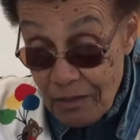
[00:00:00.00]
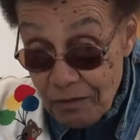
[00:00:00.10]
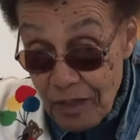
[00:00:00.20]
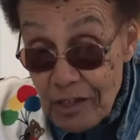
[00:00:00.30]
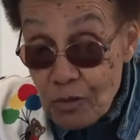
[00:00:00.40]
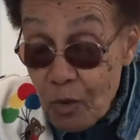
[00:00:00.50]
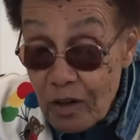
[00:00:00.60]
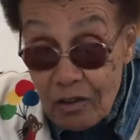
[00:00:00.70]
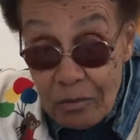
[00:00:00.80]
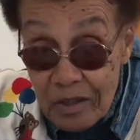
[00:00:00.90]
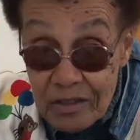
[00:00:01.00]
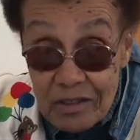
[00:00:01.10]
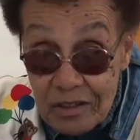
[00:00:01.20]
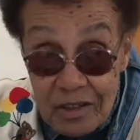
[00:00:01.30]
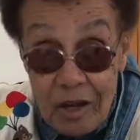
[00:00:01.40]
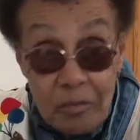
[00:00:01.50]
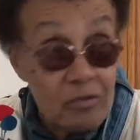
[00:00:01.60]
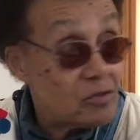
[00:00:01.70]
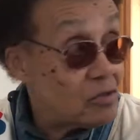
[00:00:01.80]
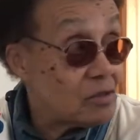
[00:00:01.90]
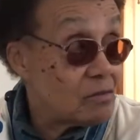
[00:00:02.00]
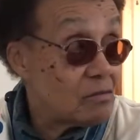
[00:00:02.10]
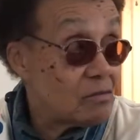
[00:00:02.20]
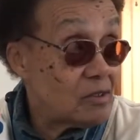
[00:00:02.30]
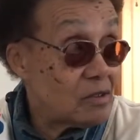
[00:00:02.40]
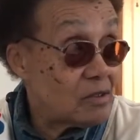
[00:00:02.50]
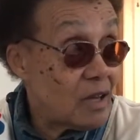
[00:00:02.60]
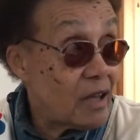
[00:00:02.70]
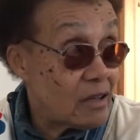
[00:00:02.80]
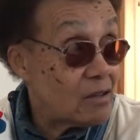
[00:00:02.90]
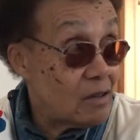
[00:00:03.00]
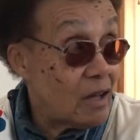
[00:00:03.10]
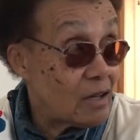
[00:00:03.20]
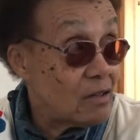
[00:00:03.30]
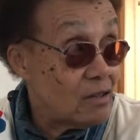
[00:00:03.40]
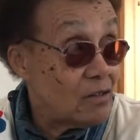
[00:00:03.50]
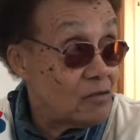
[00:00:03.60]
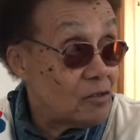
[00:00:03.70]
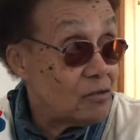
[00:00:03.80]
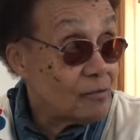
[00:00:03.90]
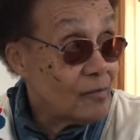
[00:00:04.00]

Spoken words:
that's one of the best examples that I can give you.